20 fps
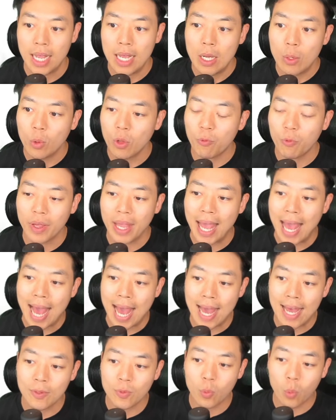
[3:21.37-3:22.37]
Well, if we
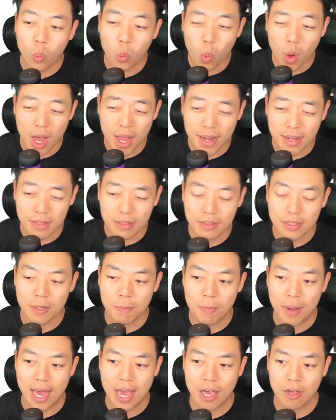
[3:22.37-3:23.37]
add 1 to
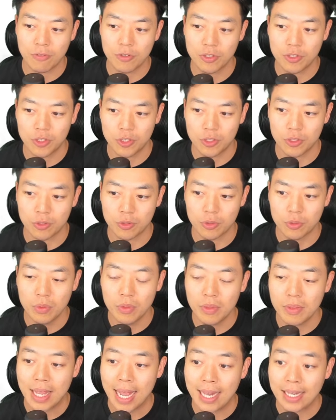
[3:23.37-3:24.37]
pi over 2,
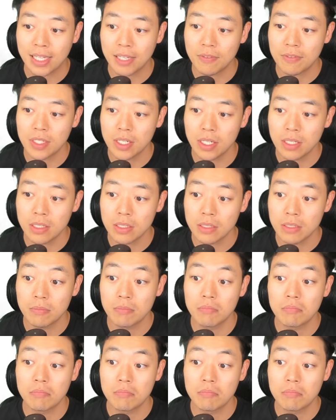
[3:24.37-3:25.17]
that gives us